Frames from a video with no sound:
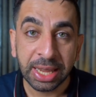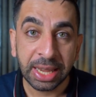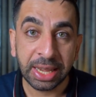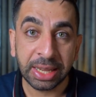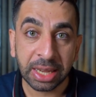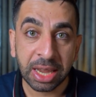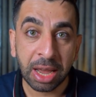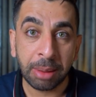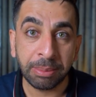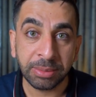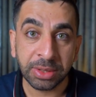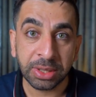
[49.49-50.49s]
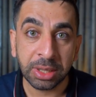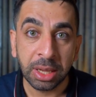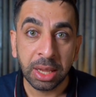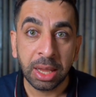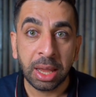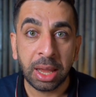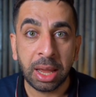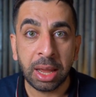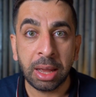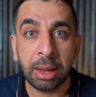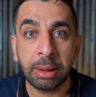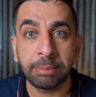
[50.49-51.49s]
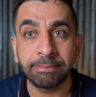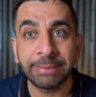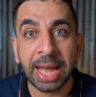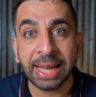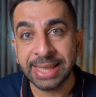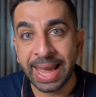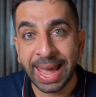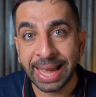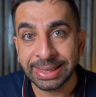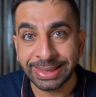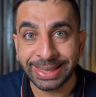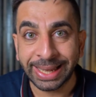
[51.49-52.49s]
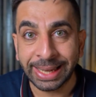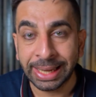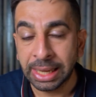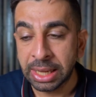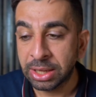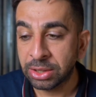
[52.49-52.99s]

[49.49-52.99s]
it comes not handy